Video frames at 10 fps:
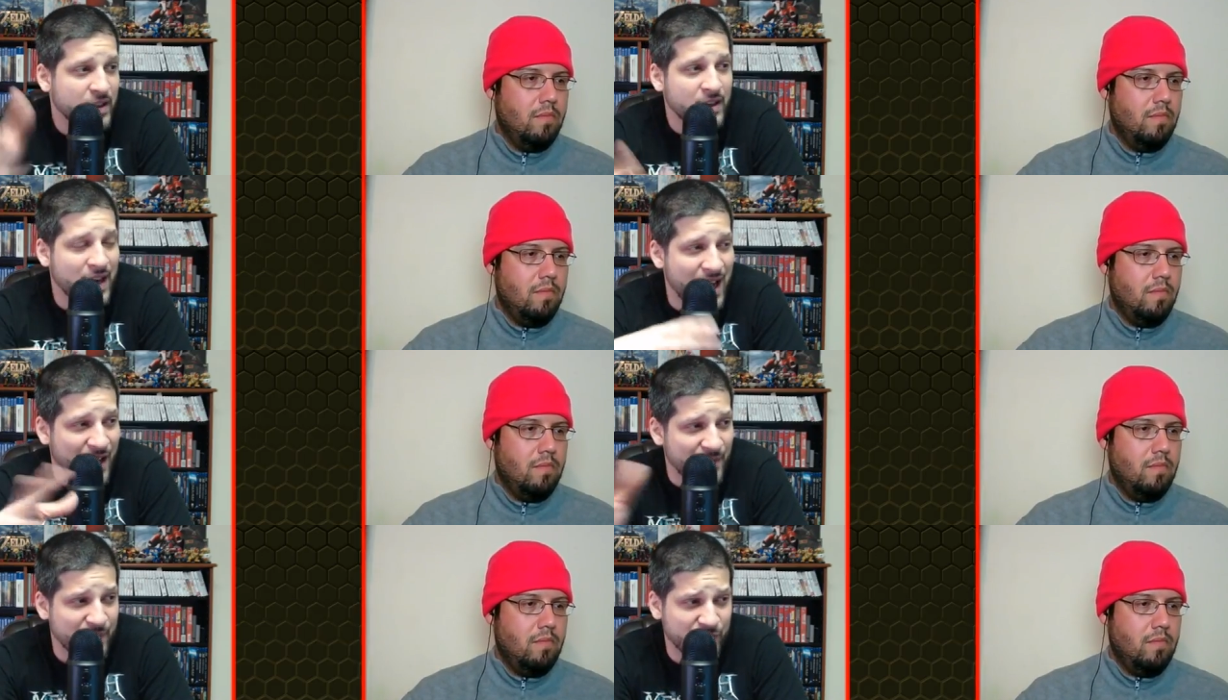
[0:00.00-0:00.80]

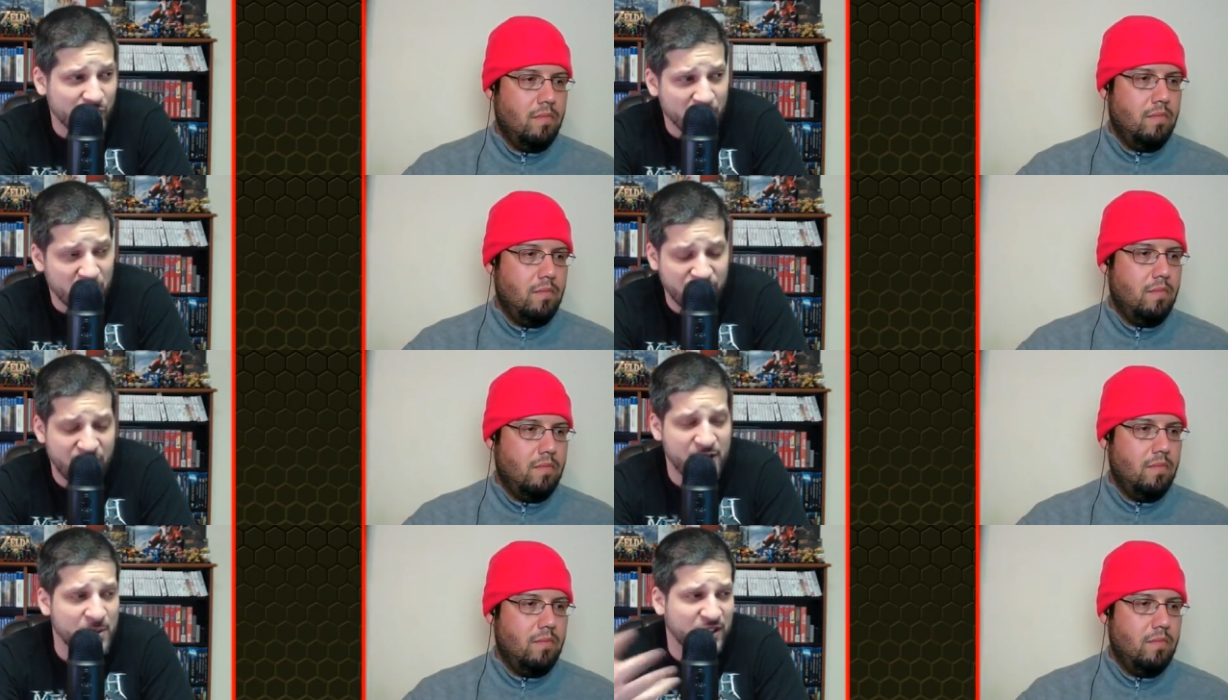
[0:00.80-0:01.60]
Speaker 1: So good
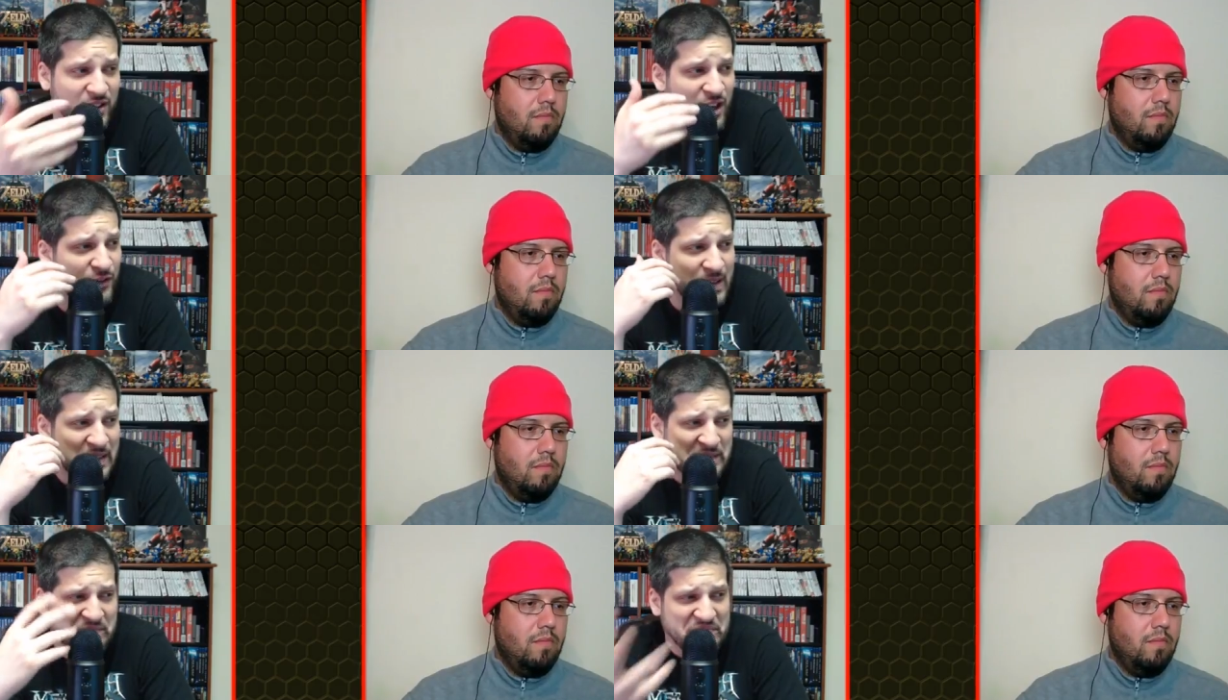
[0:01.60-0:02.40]
for Ubisoft.
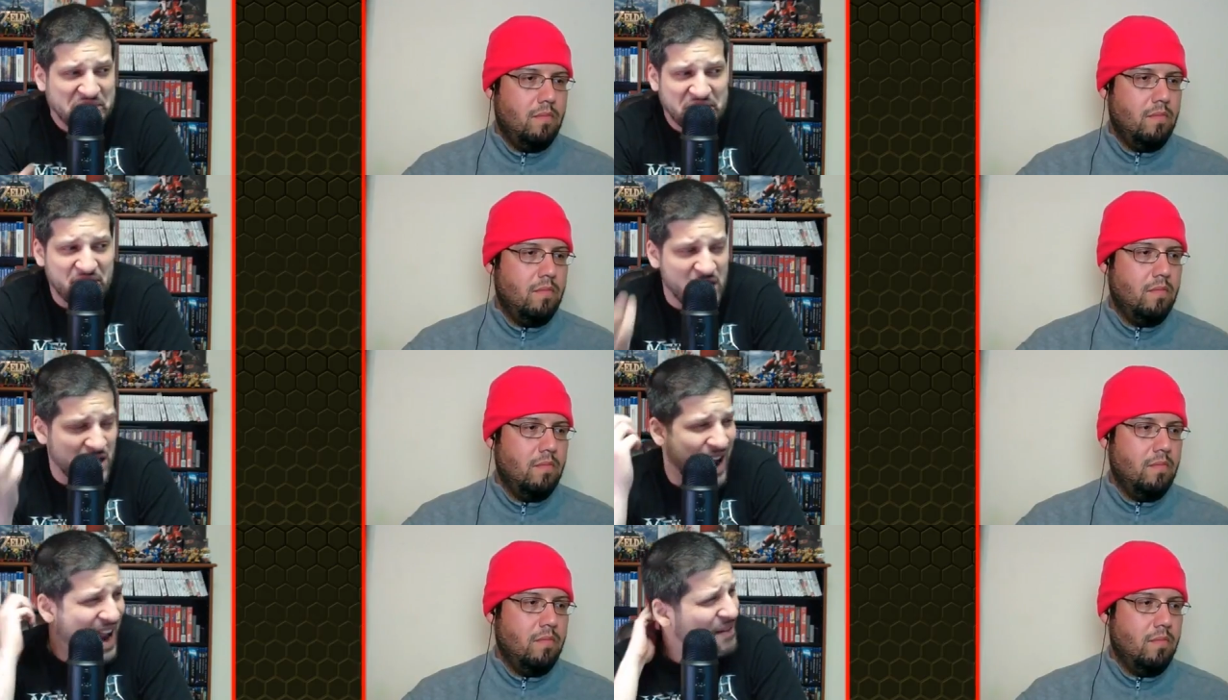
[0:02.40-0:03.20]
You
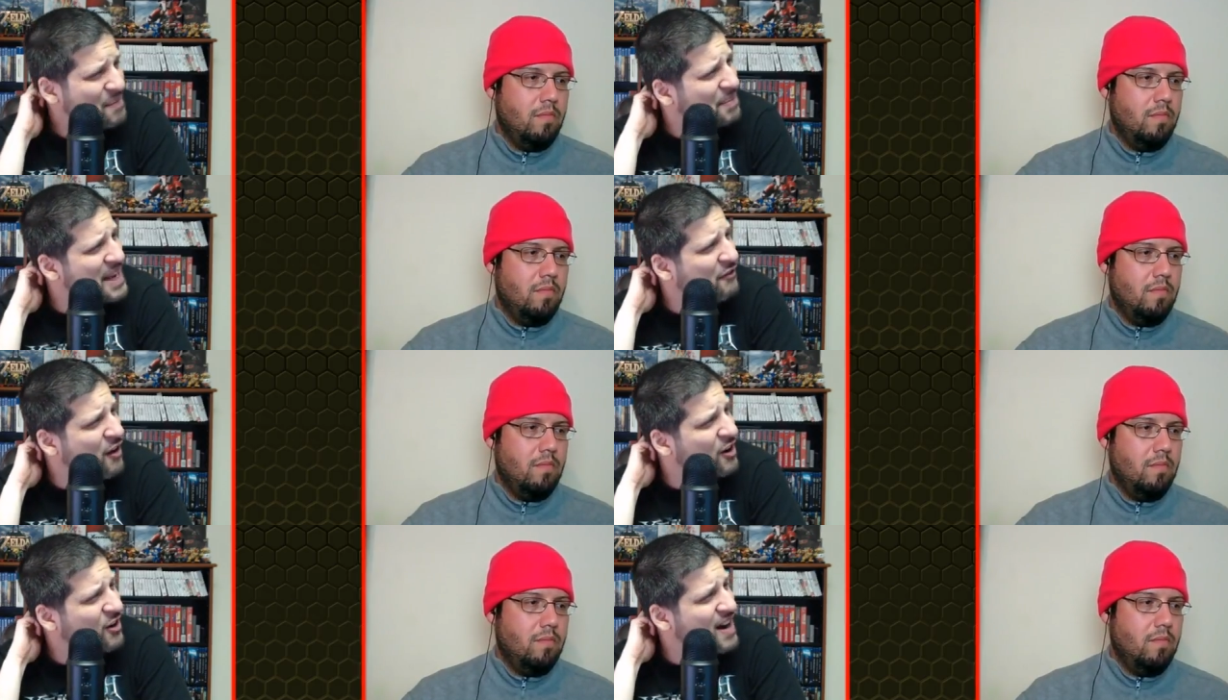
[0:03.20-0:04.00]
know, I haven't played a
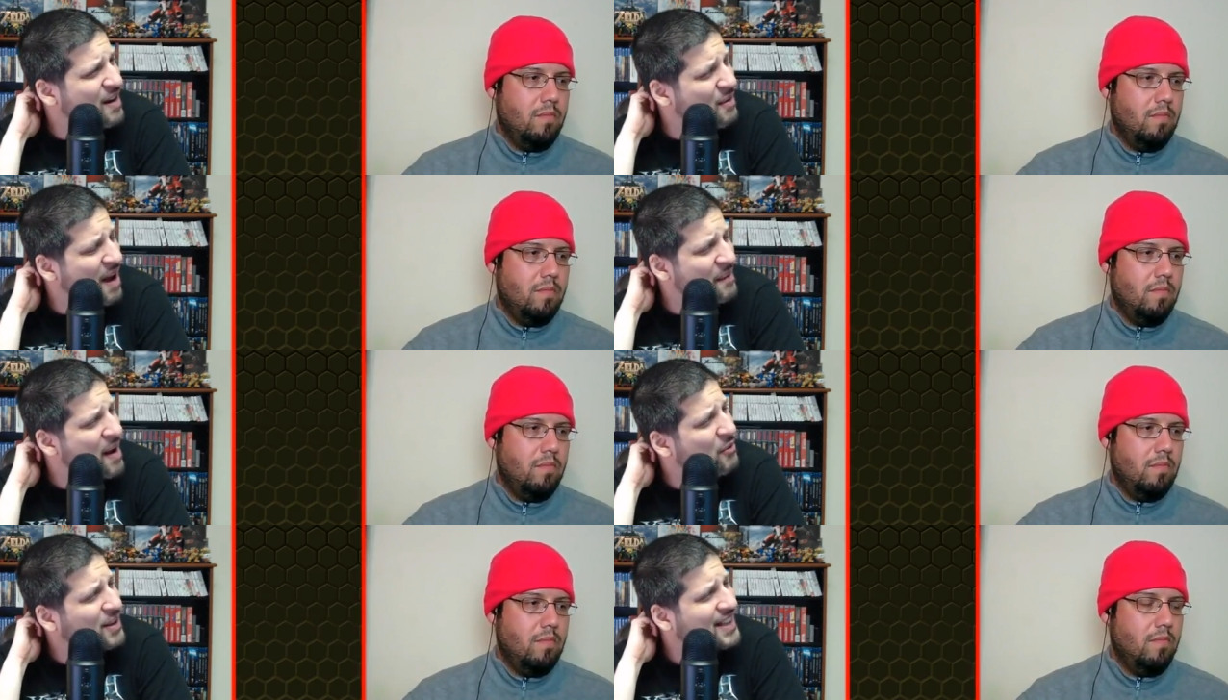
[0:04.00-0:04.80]
Far Cry.
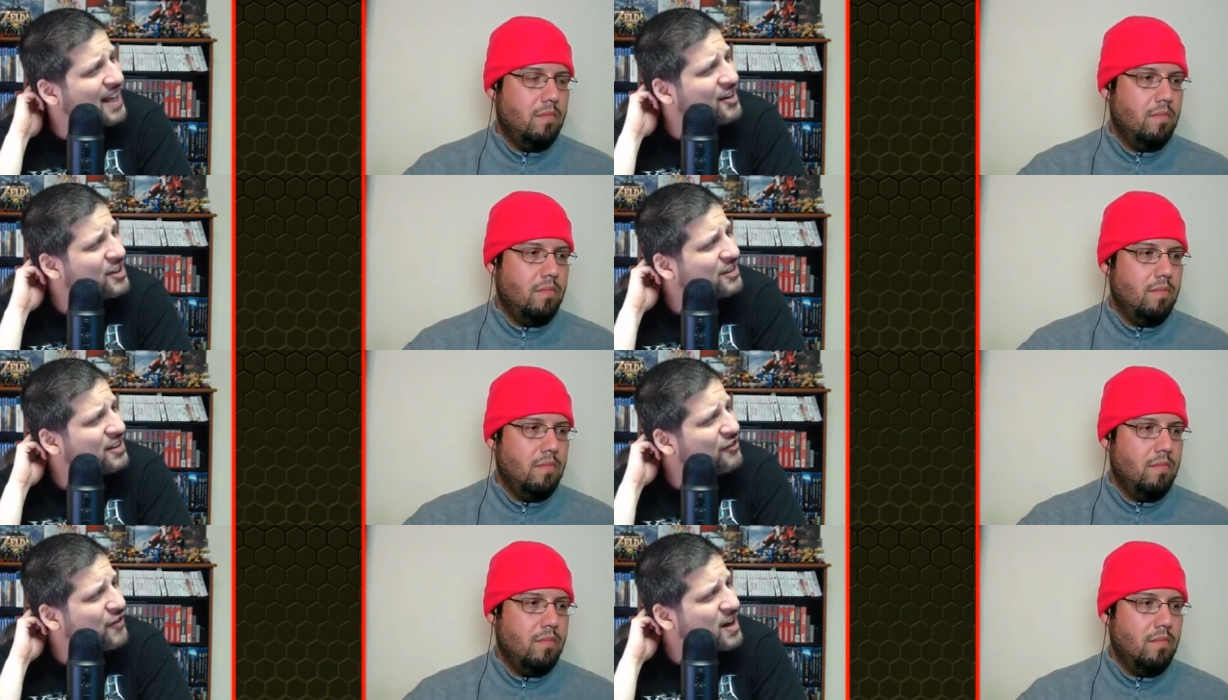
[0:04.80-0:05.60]
I was kind of
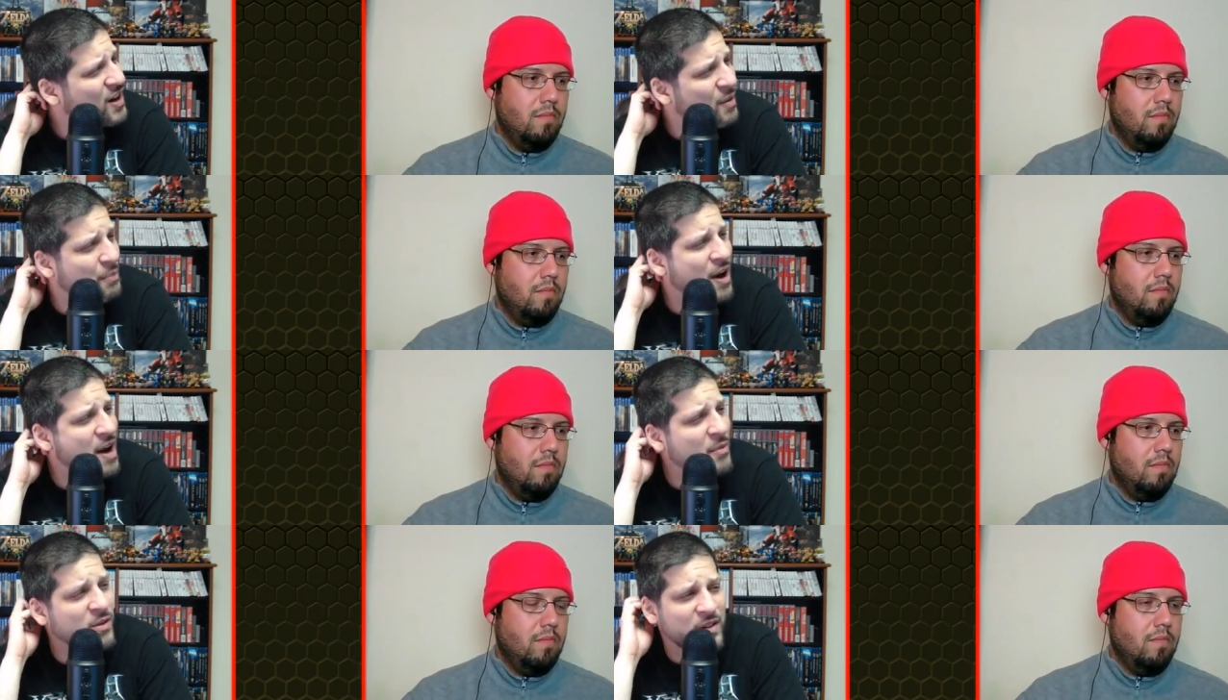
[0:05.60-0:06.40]
interested in Far Cry
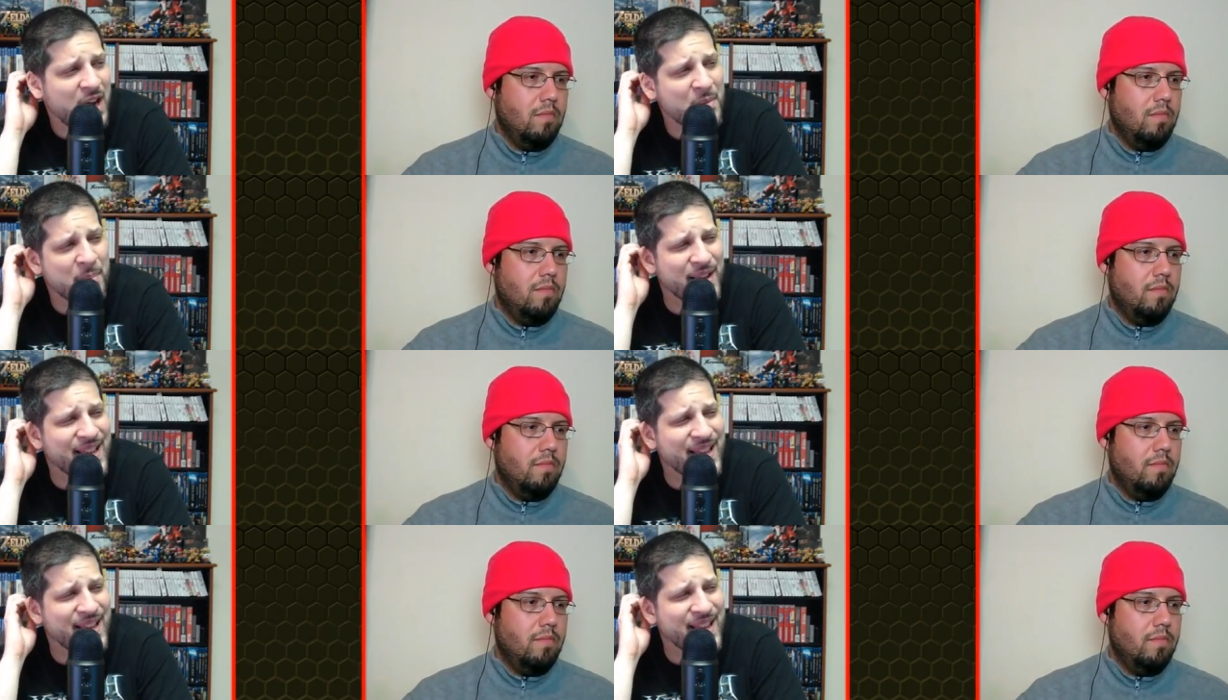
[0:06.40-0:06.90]
Primal. I may play